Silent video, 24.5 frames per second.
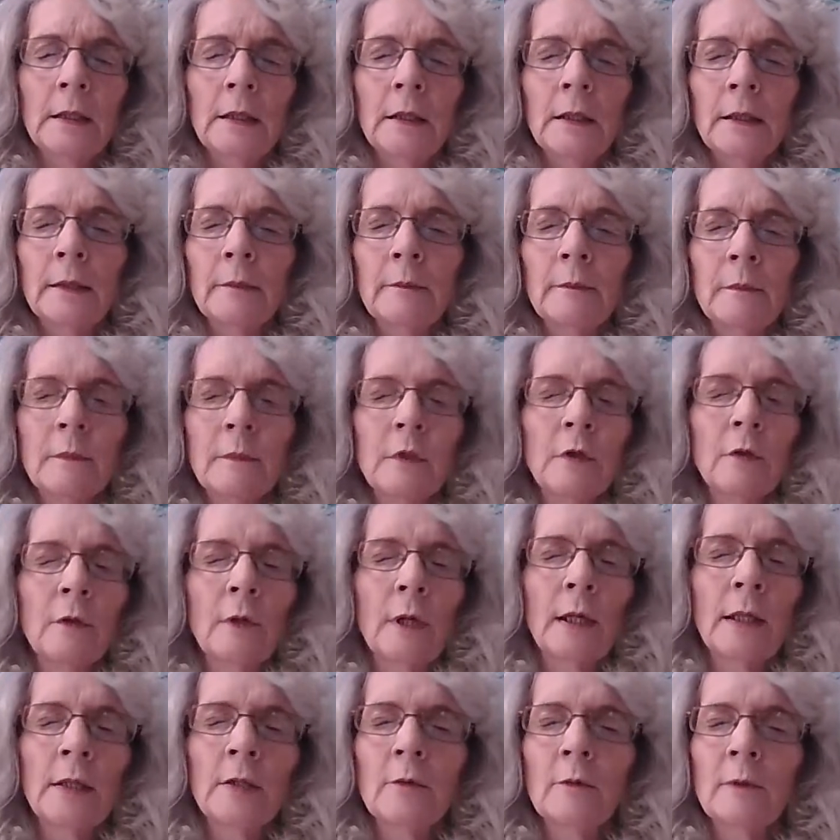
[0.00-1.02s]
I'm
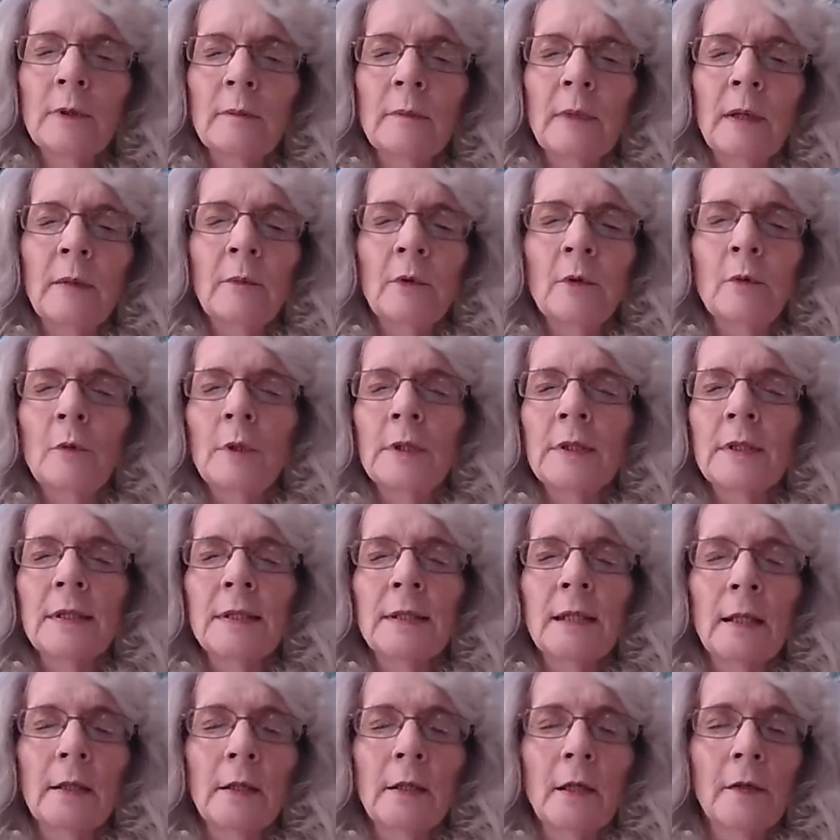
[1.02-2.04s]
trying to remember what's
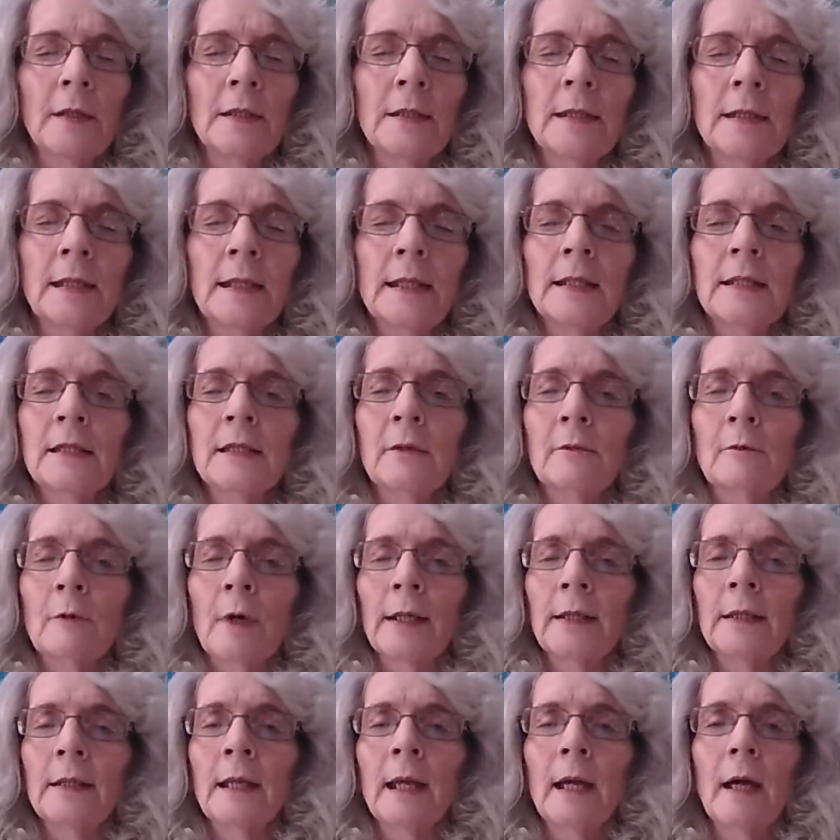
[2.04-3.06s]
done on the days, and
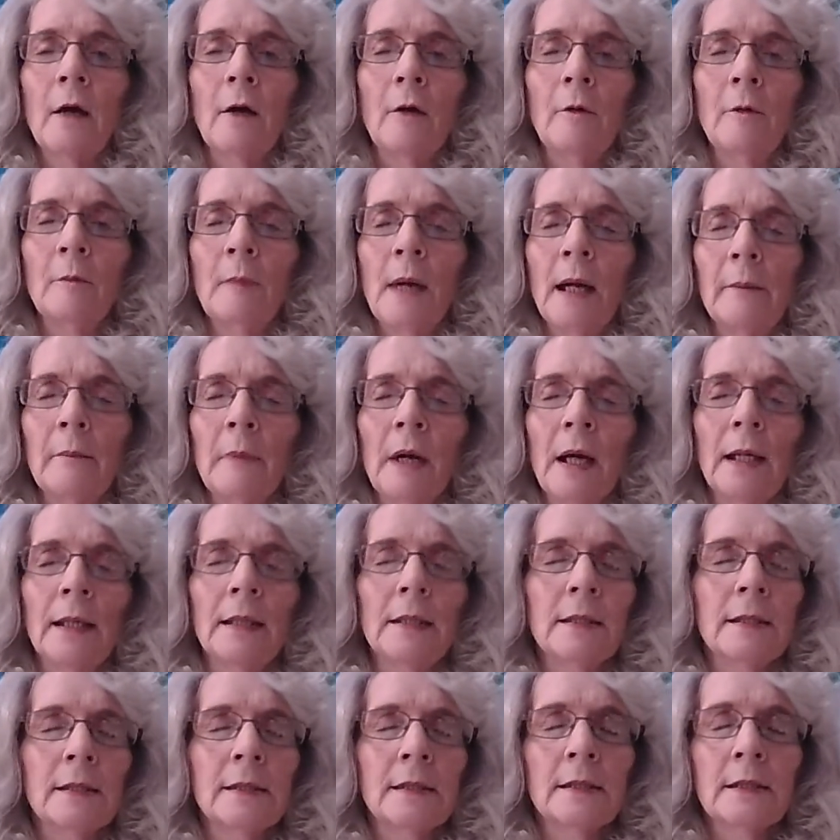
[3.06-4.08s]
right now my
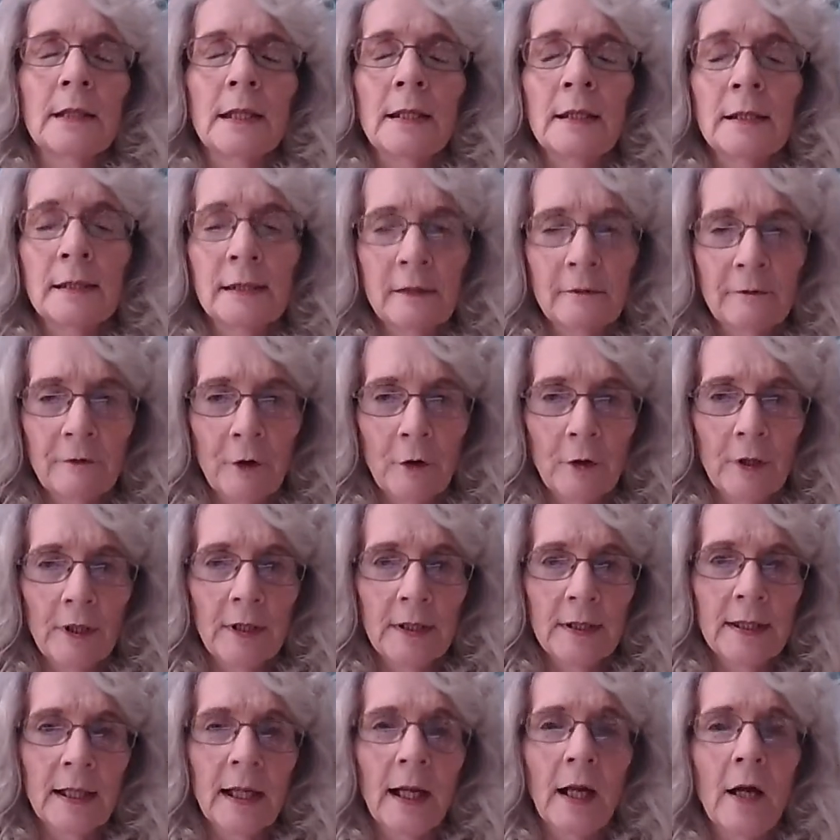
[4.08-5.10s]
mind isn't
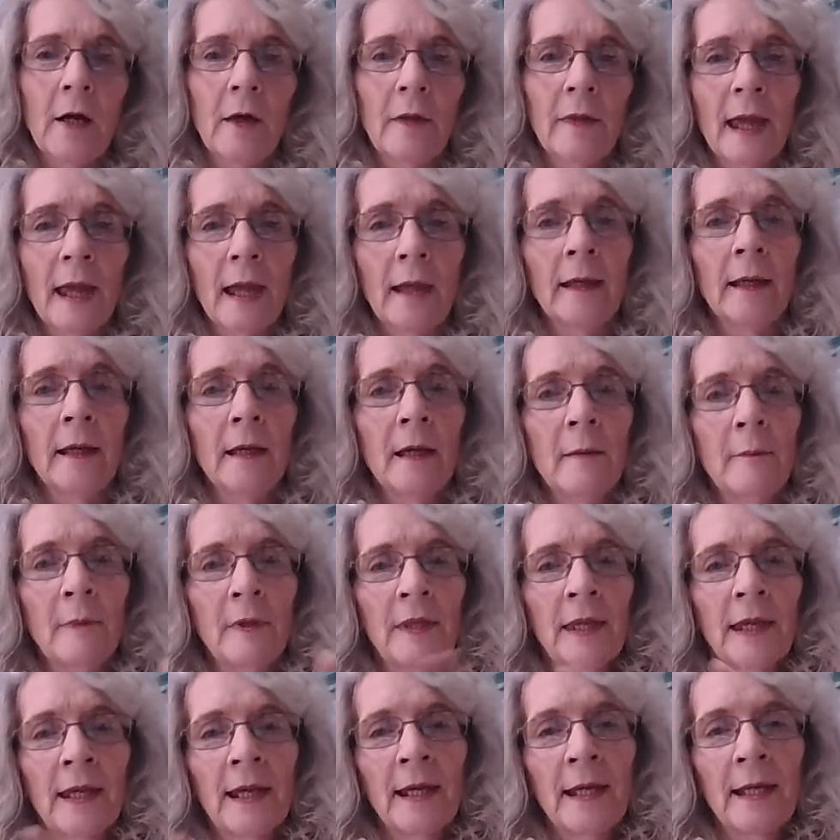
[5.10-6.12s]
focusing on that. But
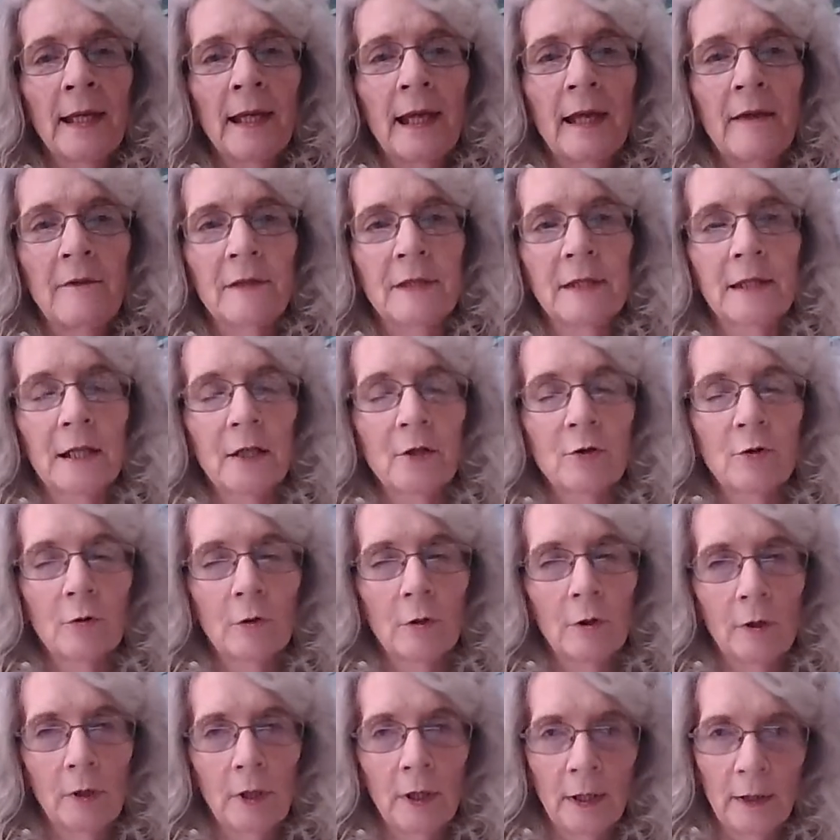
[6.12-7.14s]
they kind of have a
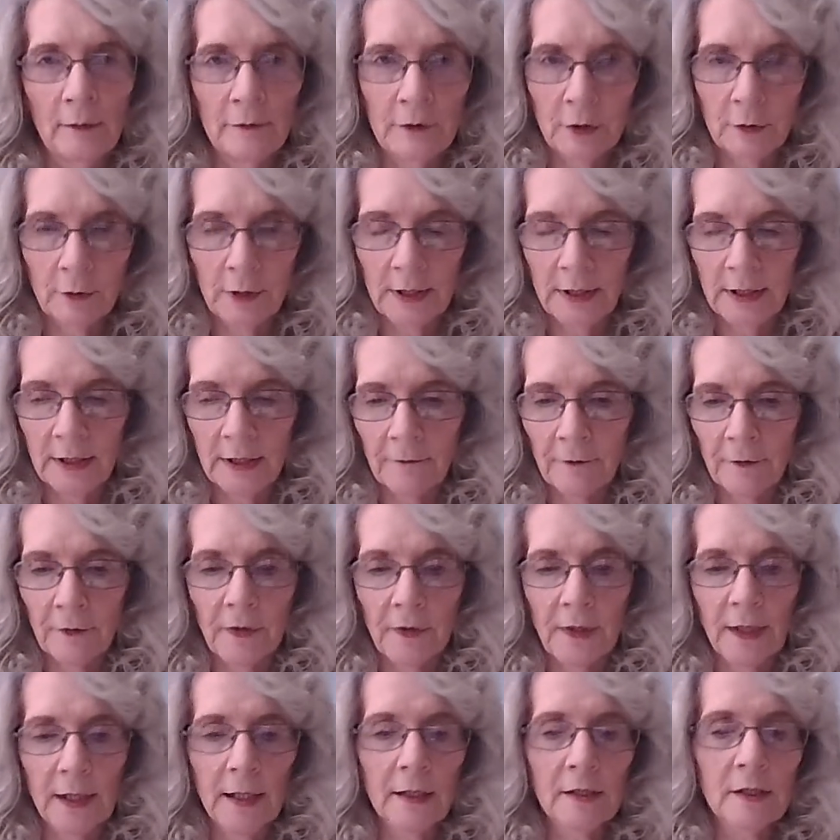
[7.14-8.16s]
schedule of doing different
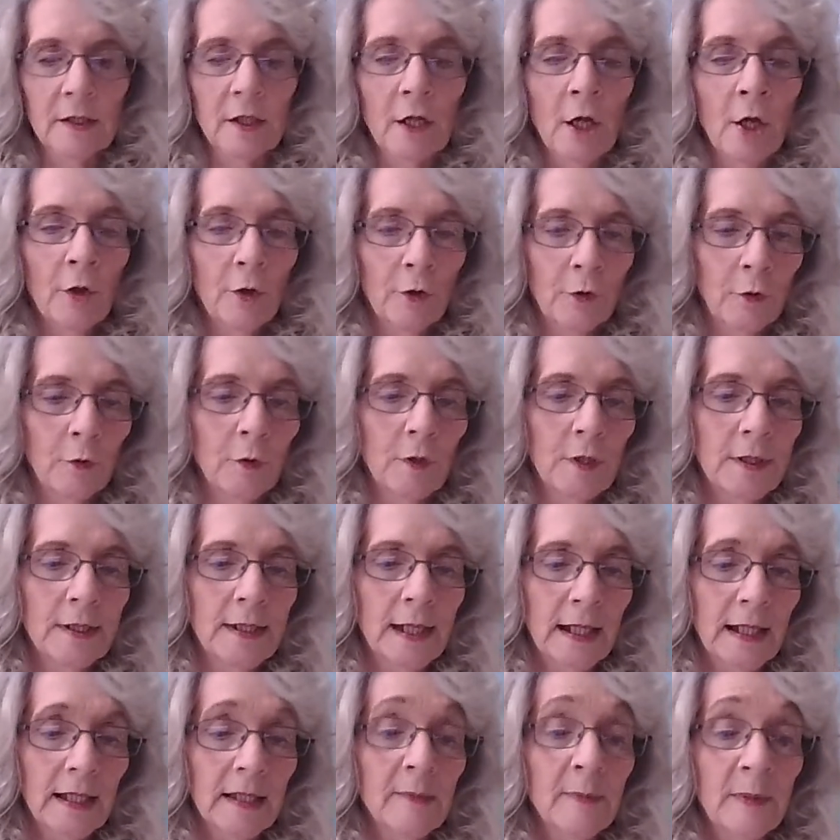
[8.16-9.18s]
things through the
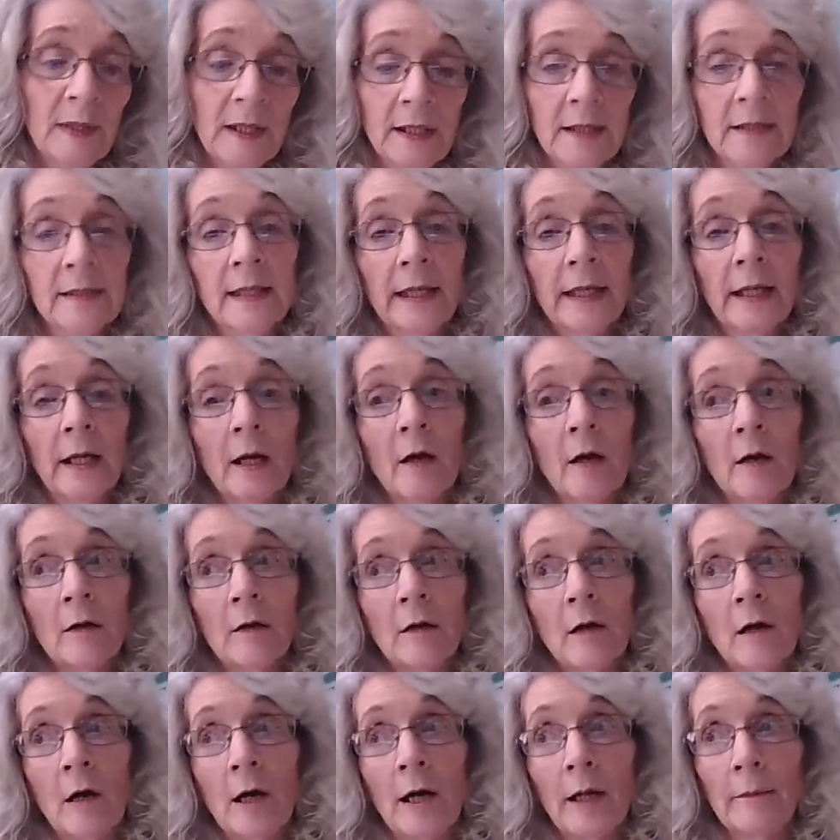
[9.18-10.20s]
days because they are
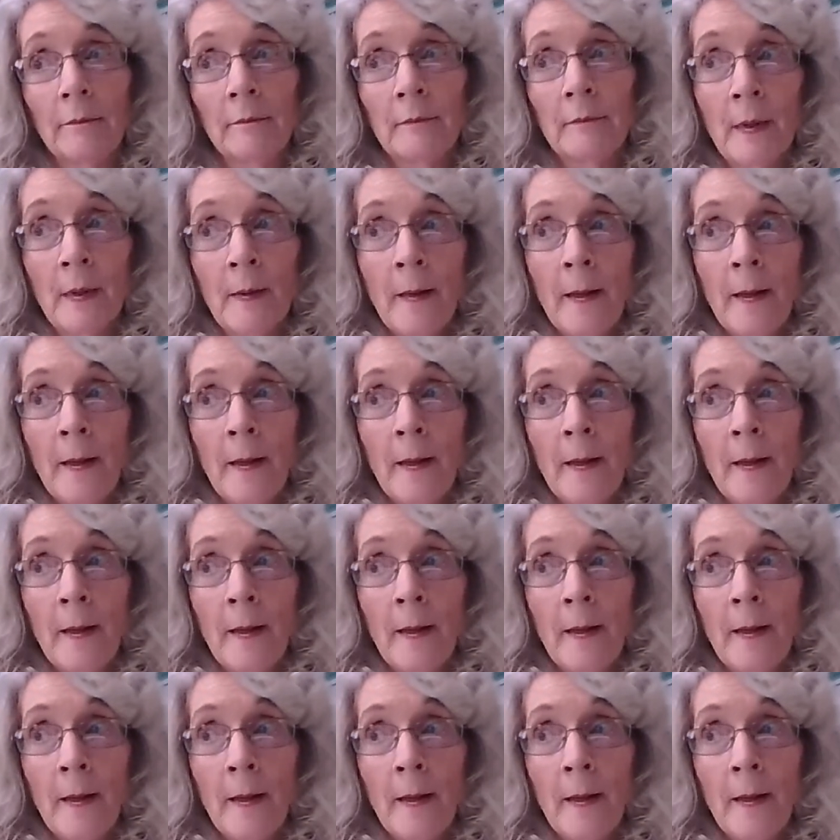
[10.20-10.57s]
on